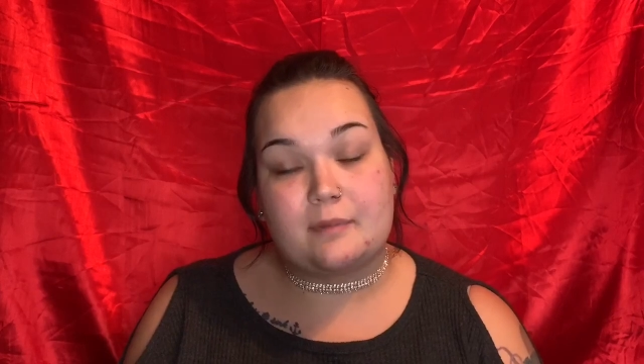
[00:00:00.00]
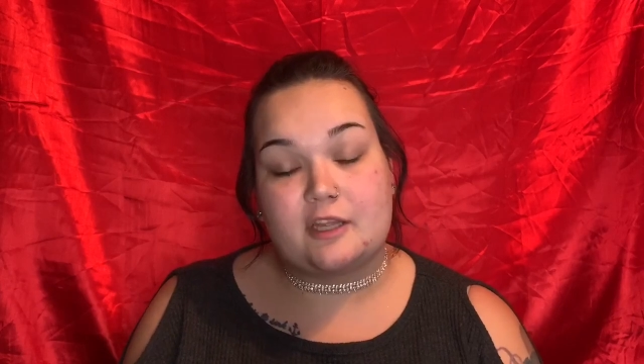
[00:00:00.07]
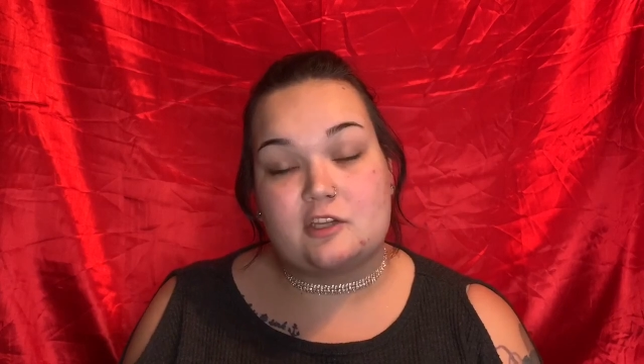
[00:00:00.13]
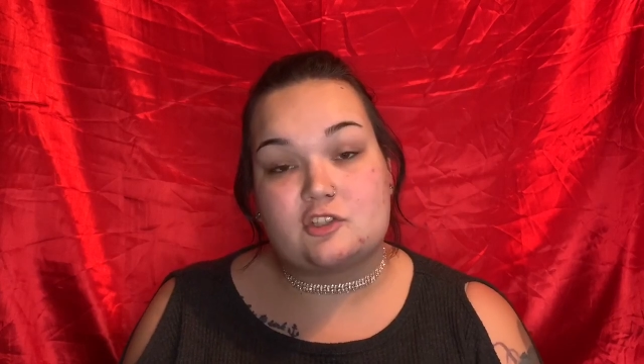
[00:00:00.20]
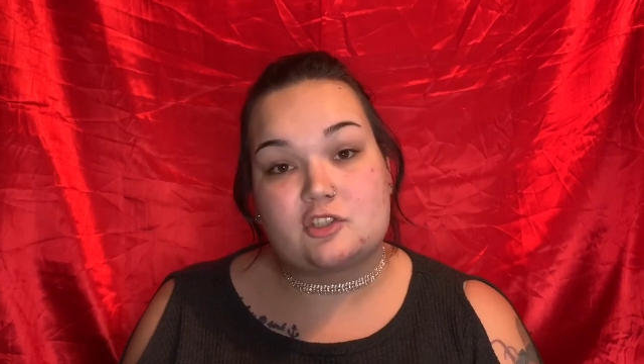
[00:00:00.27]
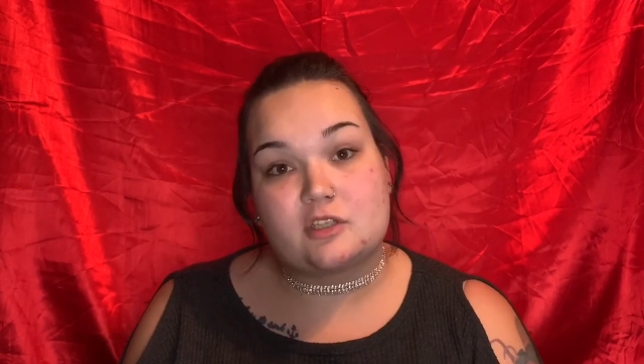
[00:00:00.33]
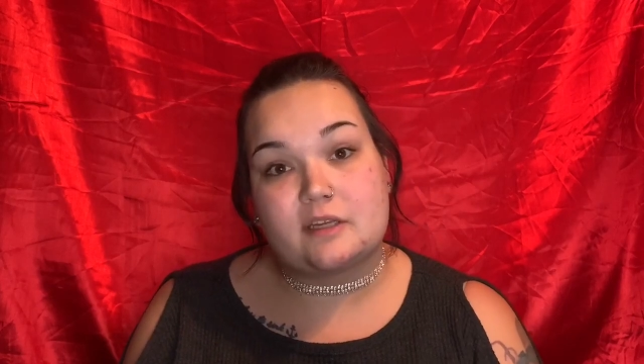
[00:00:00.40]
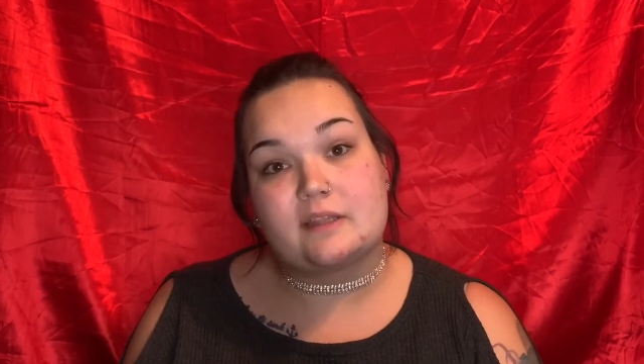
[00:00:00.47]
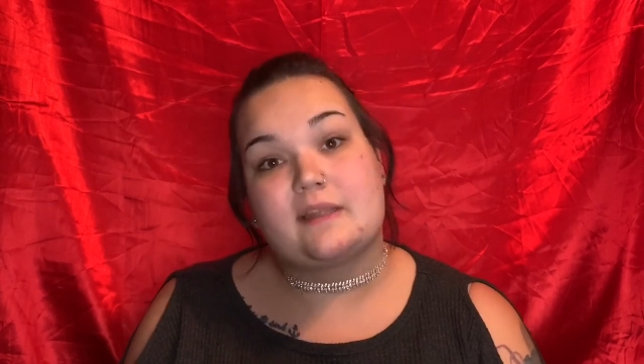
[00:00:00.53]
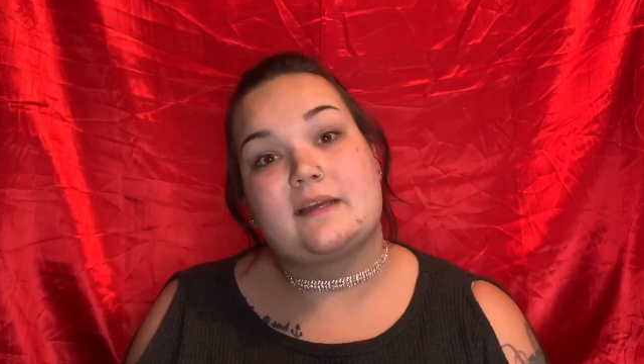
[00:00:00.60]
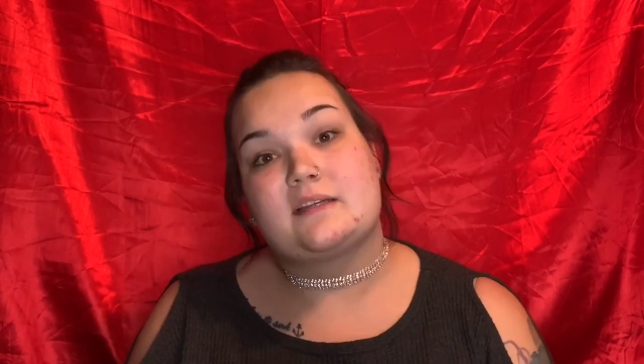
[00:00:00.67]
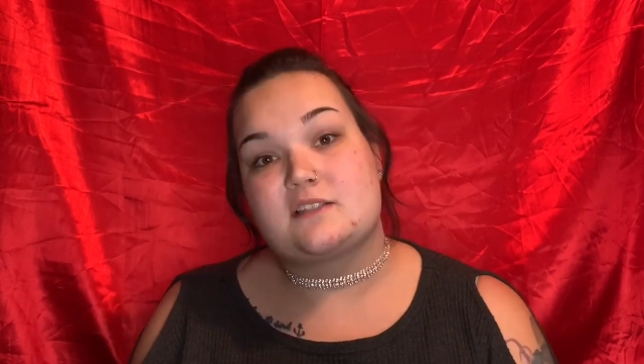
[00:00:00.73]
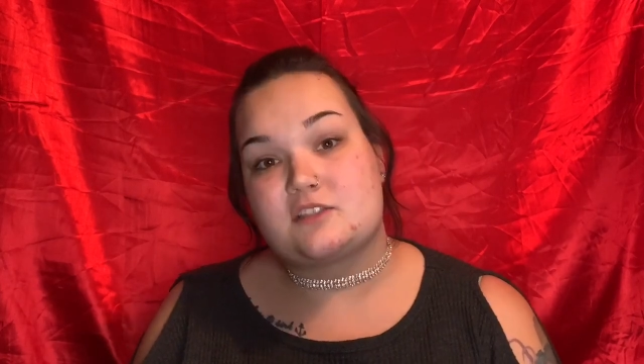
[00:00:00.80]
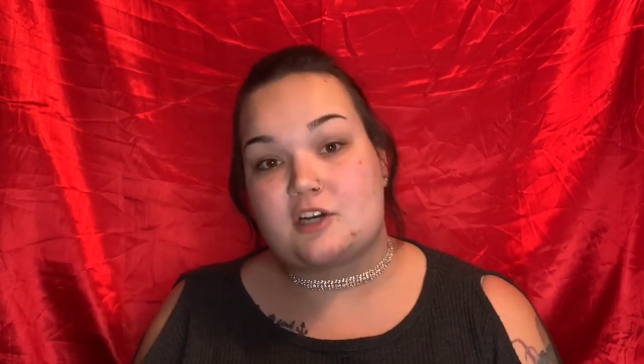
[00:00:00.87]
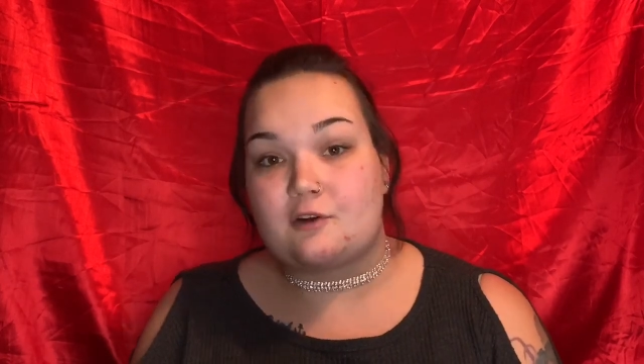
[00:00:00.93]
usually like
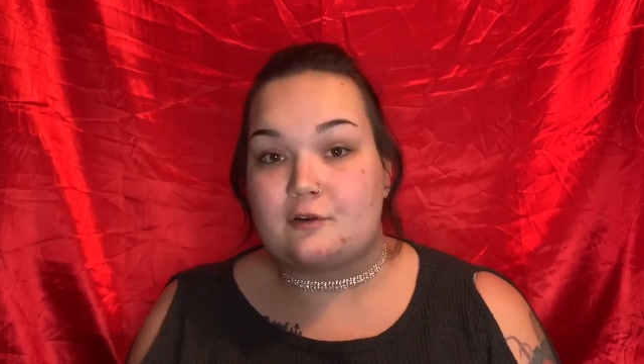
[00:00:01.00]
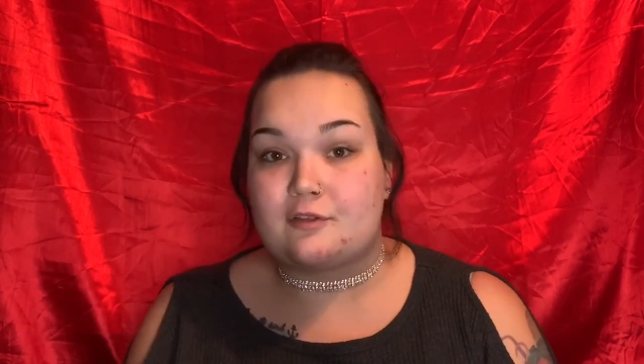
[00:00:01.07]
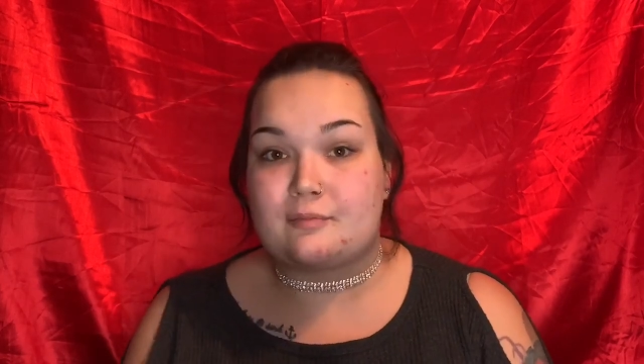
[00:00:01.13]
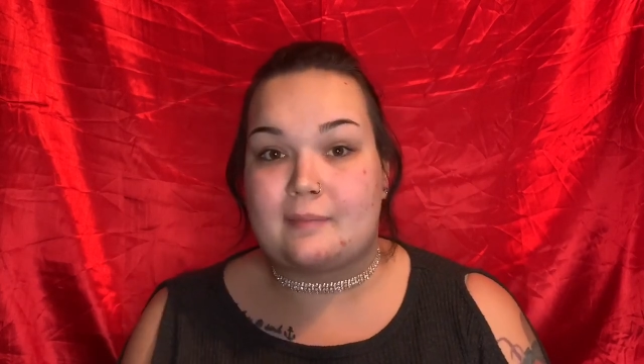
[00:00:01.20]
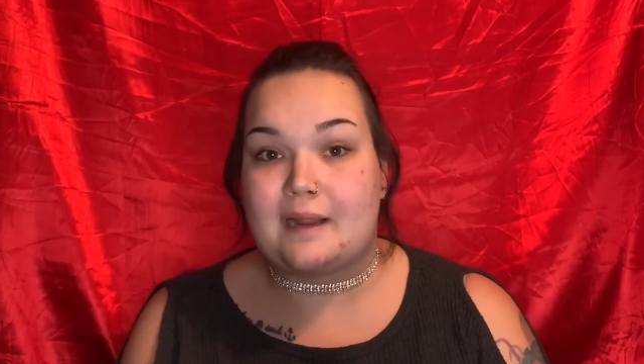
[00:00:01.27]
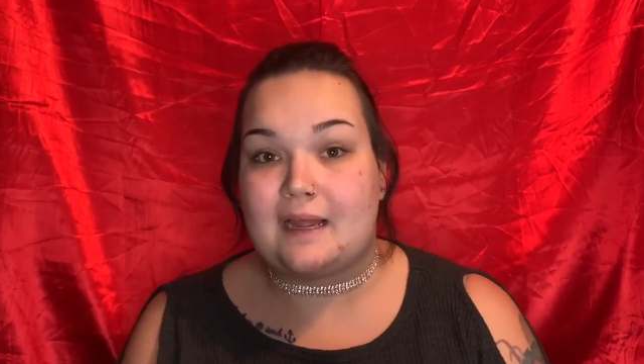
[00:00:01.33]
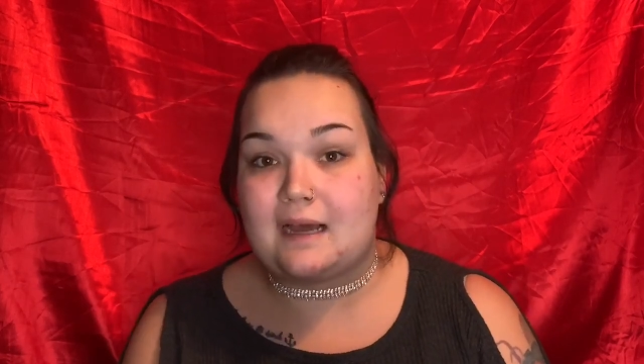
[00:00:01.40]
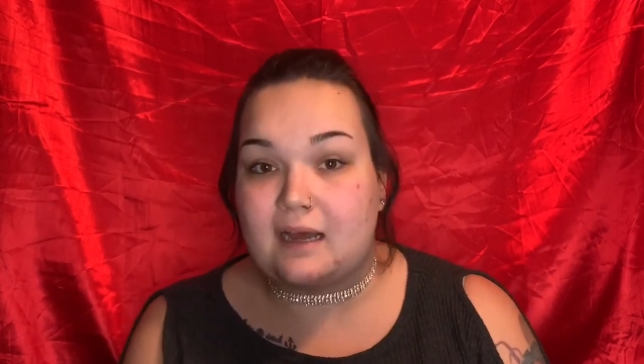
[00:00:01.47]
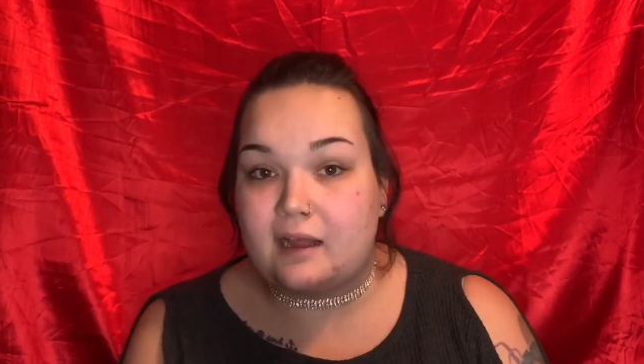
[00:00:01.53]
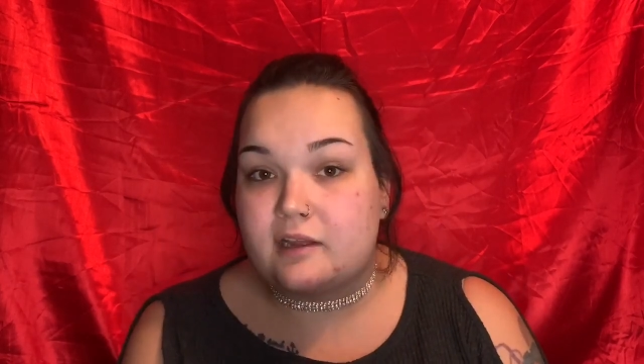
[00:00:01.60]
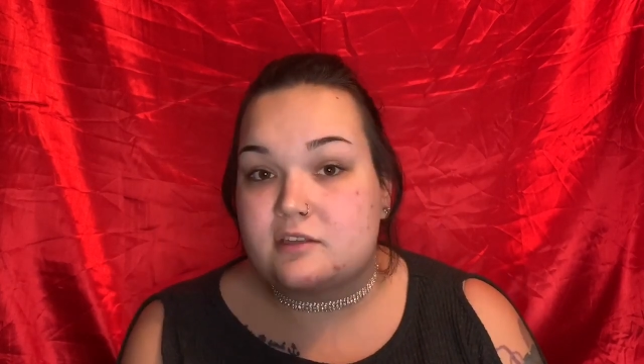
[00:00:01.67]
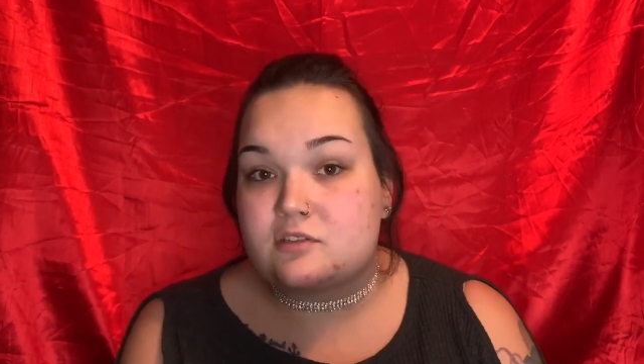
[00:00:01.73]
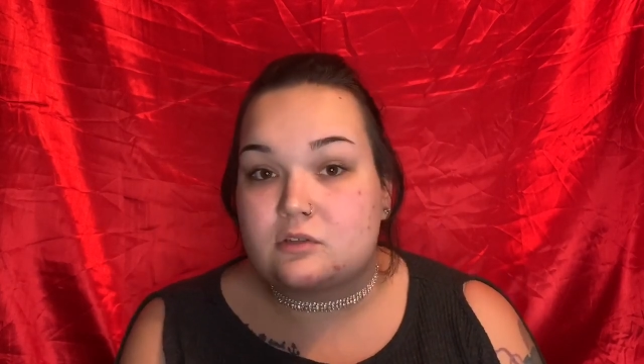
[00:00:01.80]
to start with my eyes,